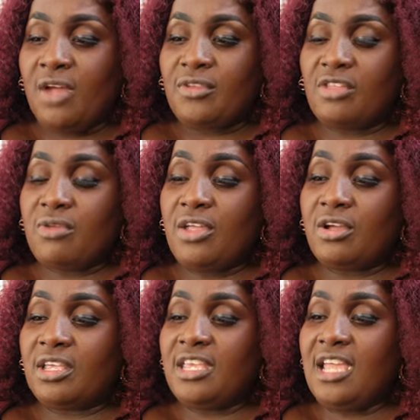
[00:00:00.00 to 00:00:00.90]
That's why you
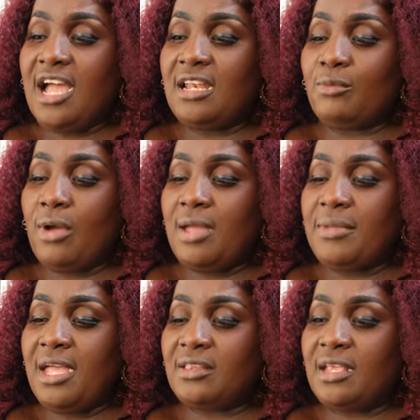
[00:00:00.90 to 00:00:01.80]
can't, why
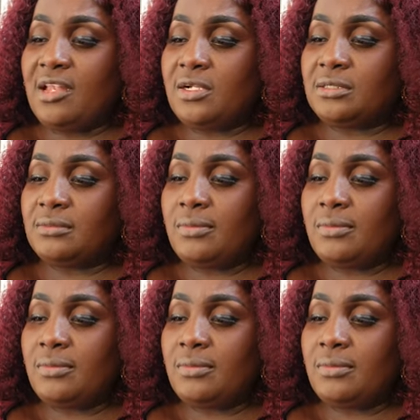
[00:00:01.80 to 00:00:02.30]
me I tell you?